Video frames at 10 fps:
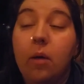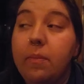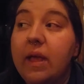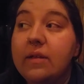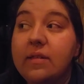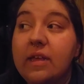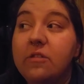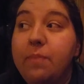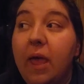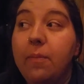Because these
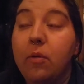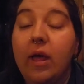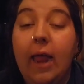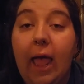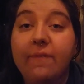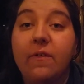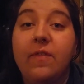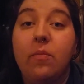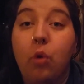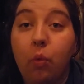people, and half of
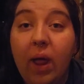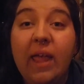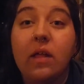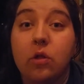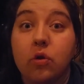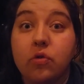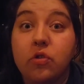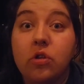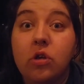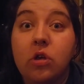them were regulars,